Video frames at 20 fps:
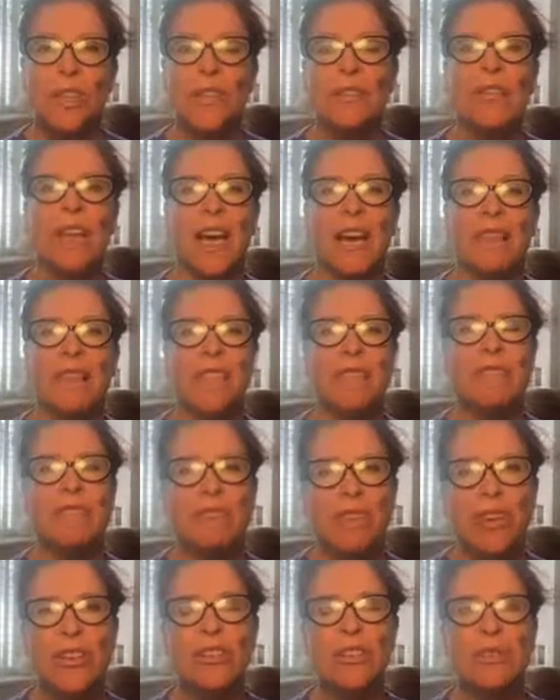Okay, so the
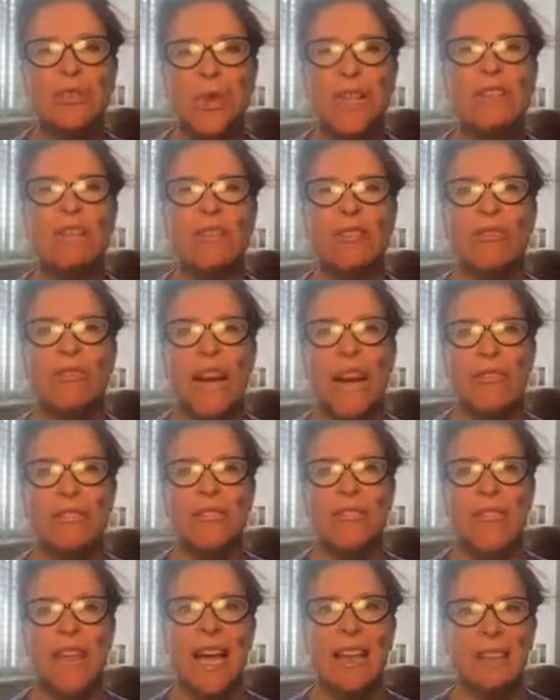first 24
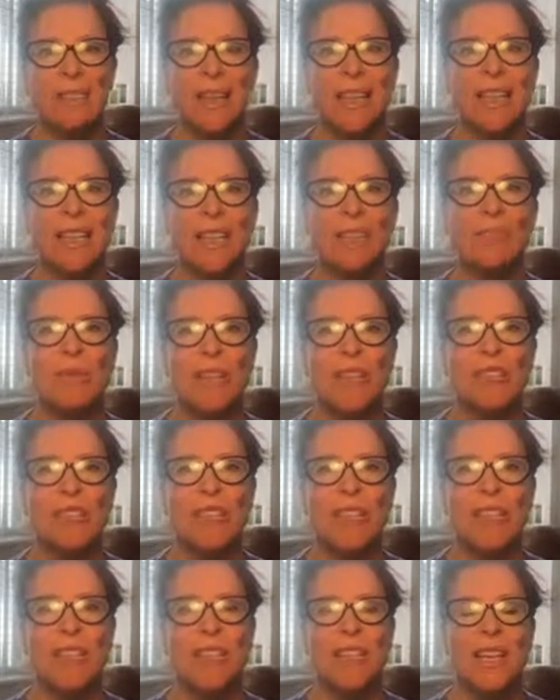hours can be a little bit
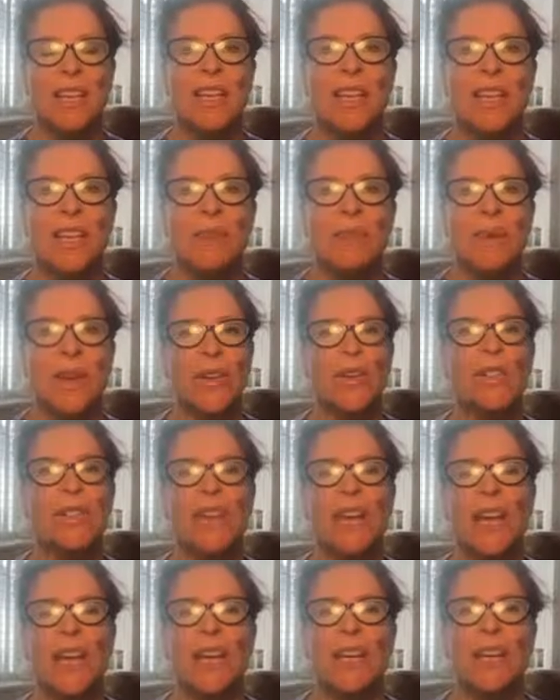tricksy.
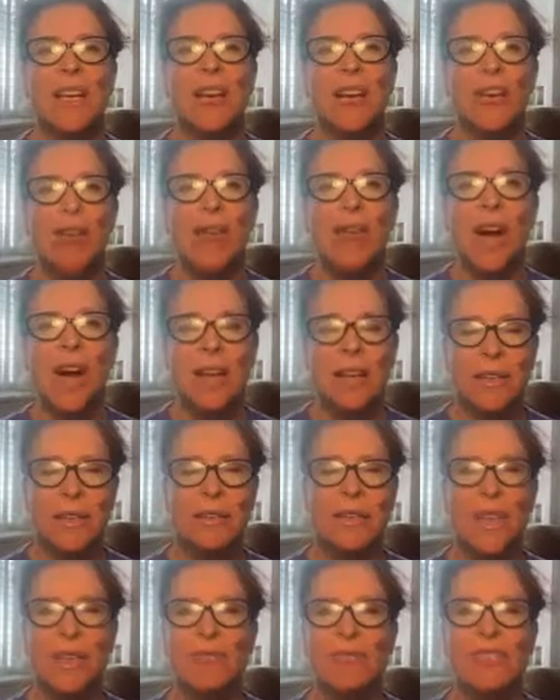Persevere, all right,
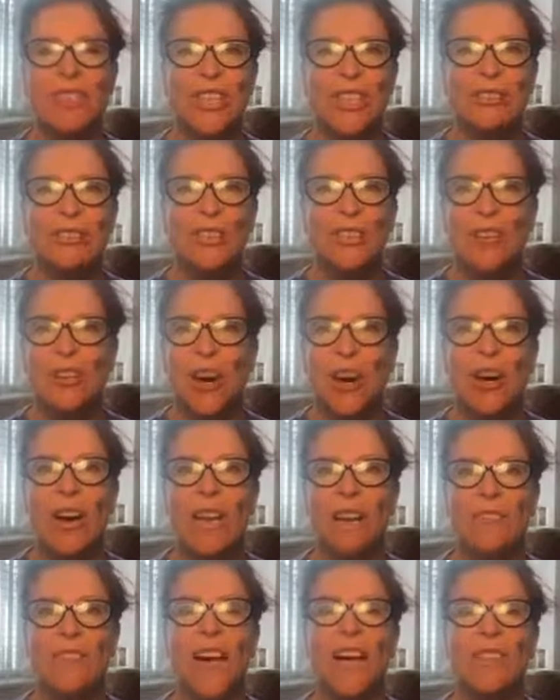and don't lose
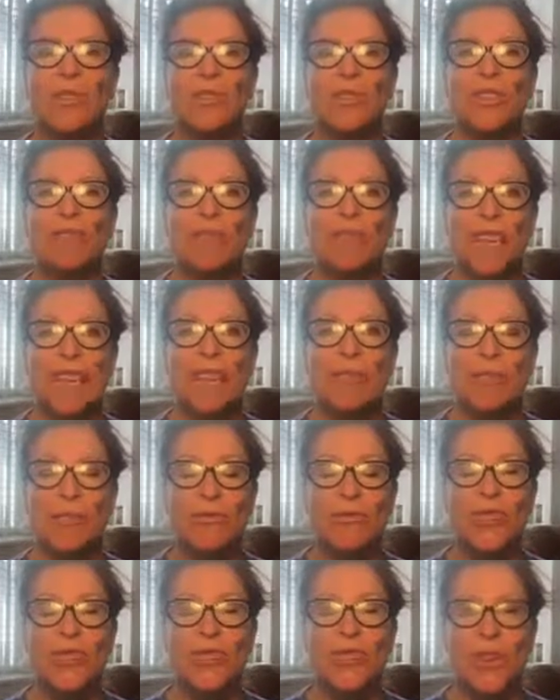heart if that's what you really
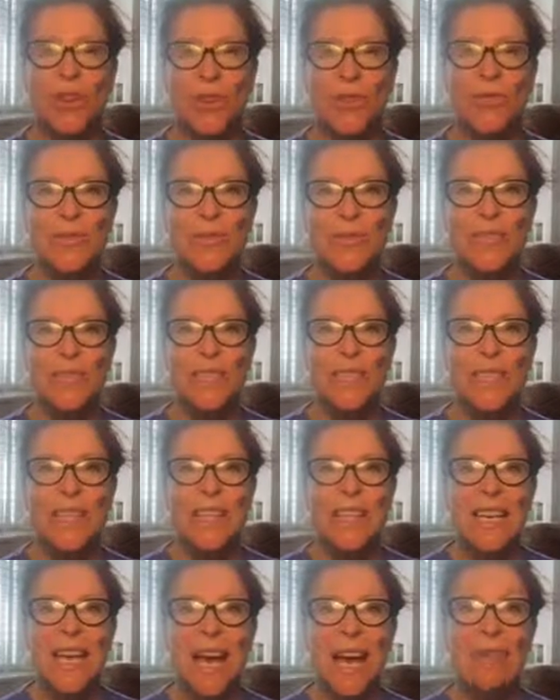want to do.
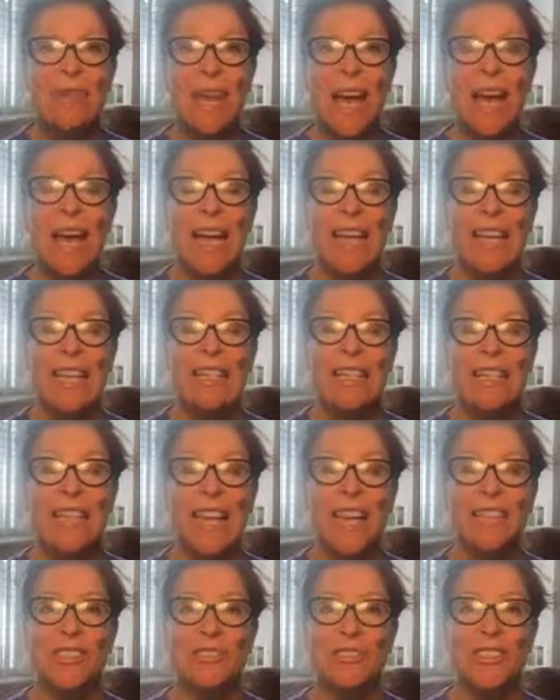Okay, so
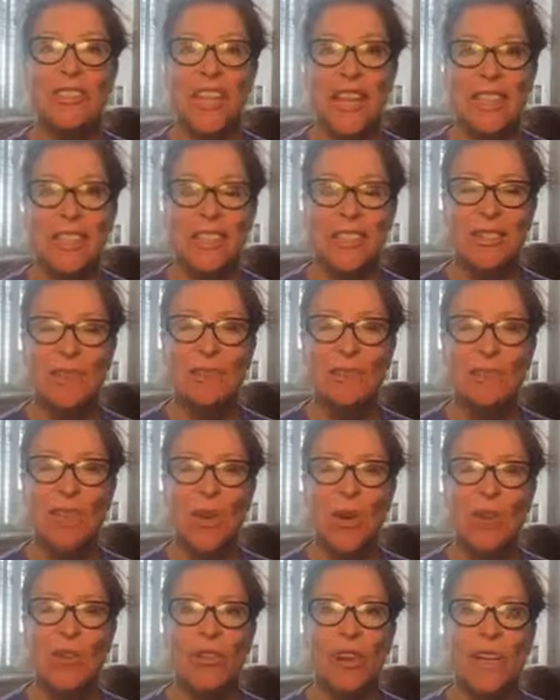that's your section,
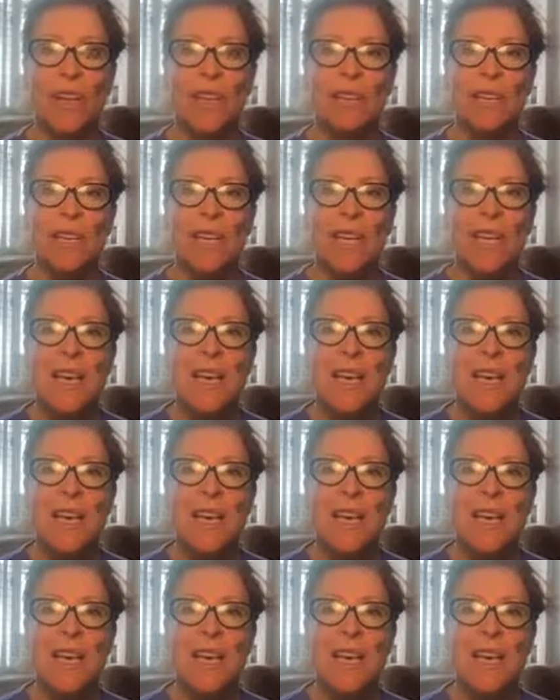all right.